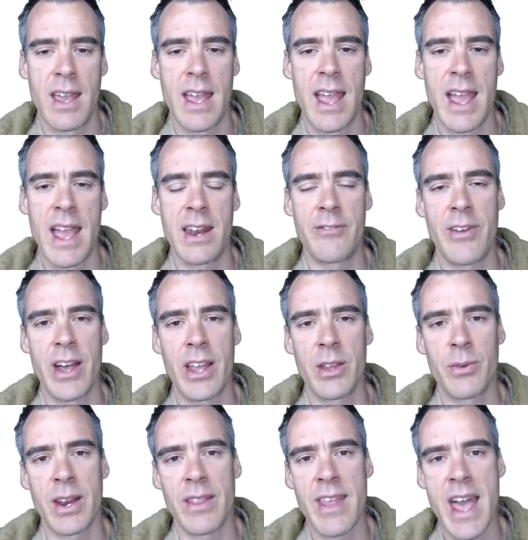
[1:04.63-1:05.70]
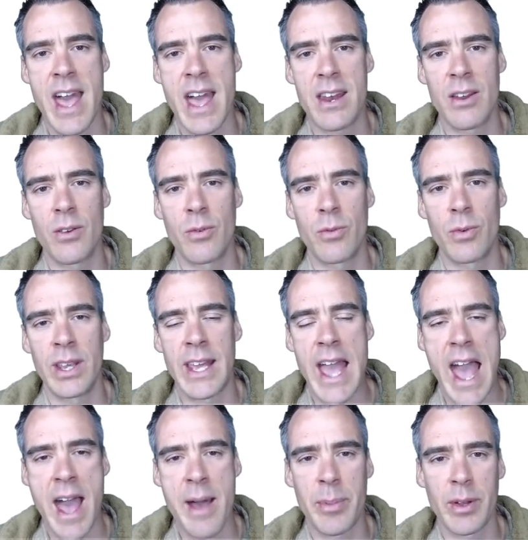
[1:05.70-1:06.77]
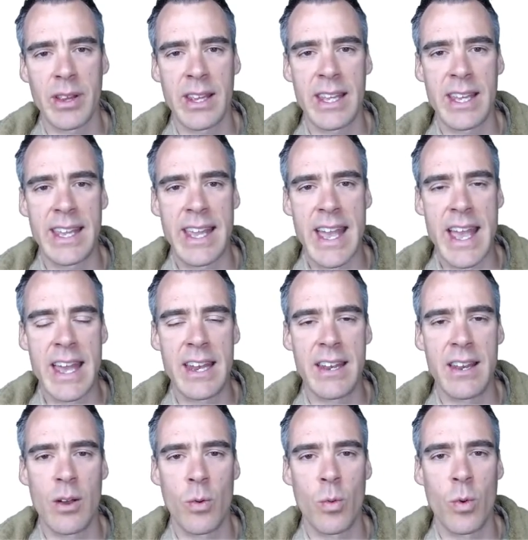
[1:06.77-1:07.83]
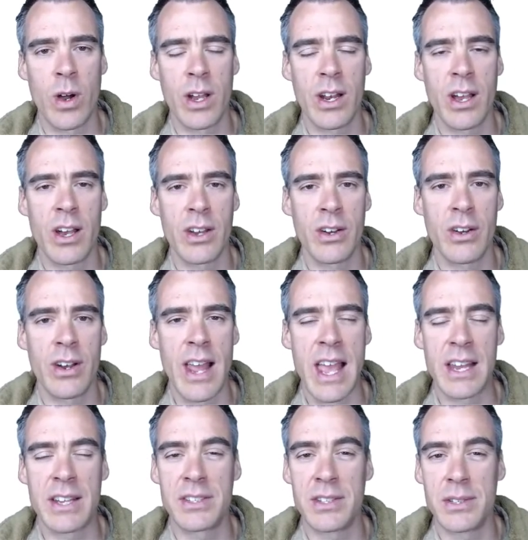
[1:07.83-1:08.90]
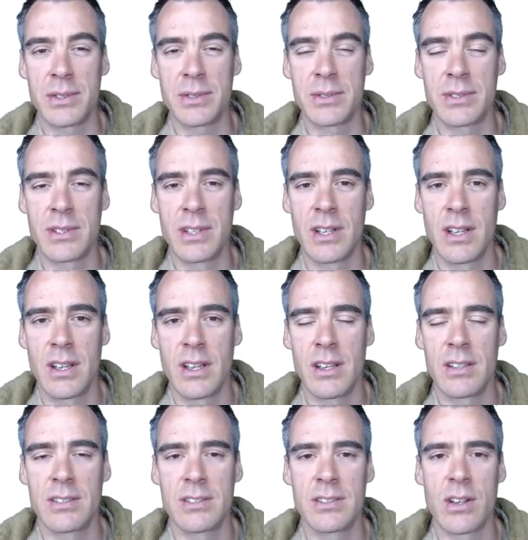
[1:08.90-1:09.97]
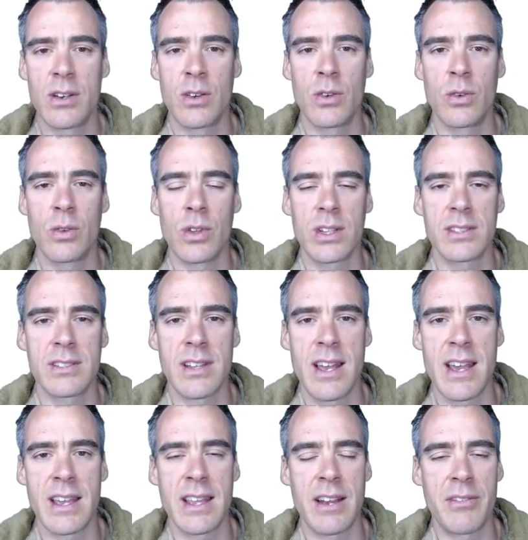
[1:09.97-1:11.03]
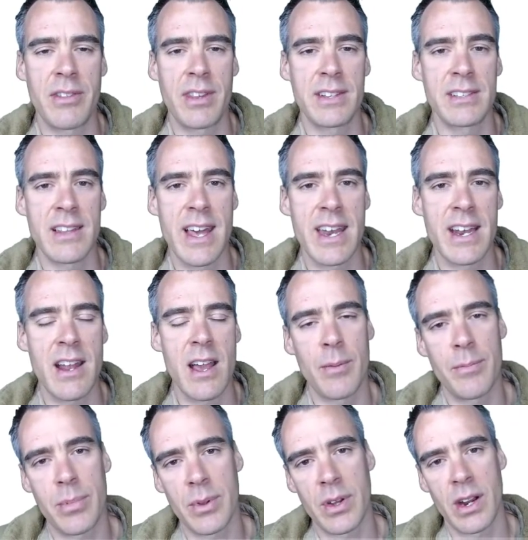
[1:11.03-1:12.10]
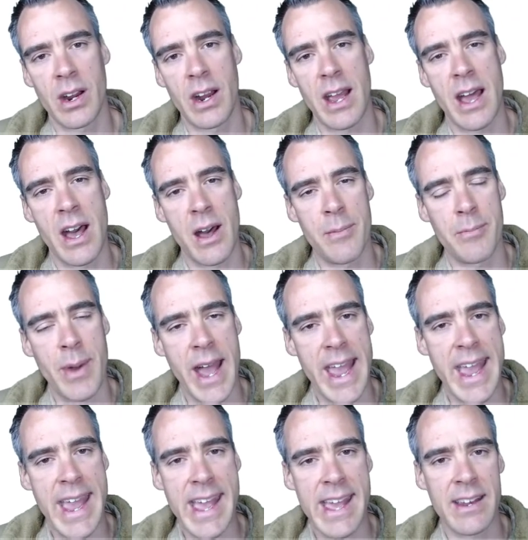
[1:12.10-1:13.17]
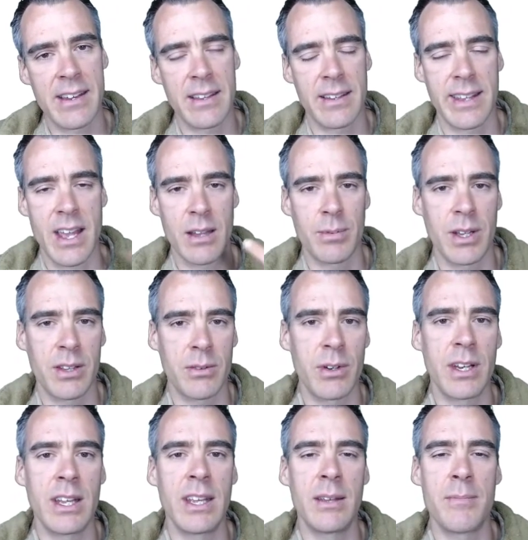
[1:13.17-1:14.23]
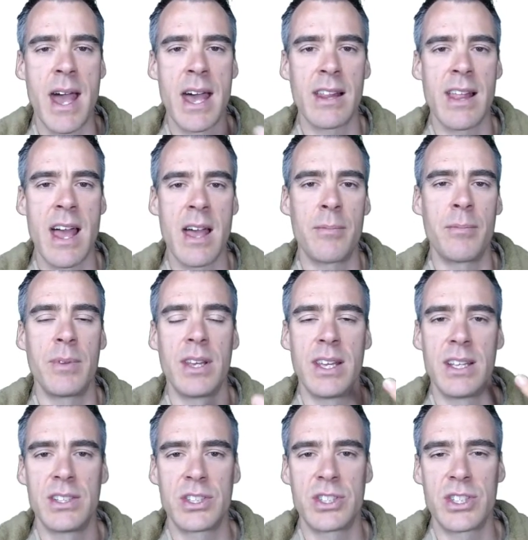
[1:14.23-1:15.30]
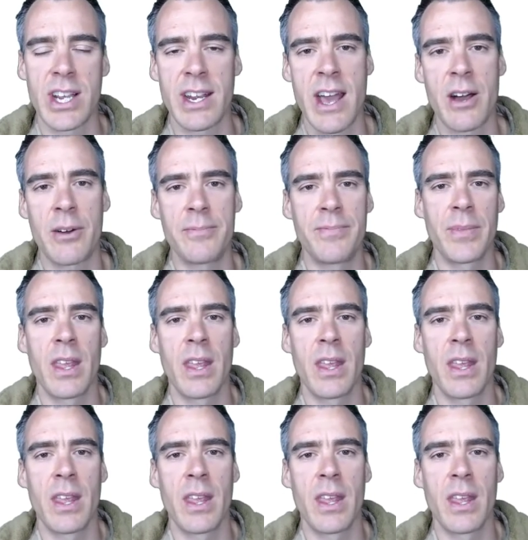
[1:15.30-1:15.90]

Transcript: And evaluating that, we happily get 102. So looks like everything's lining up um, by hand, CalcPlot3D, MATLAB, it's checking out.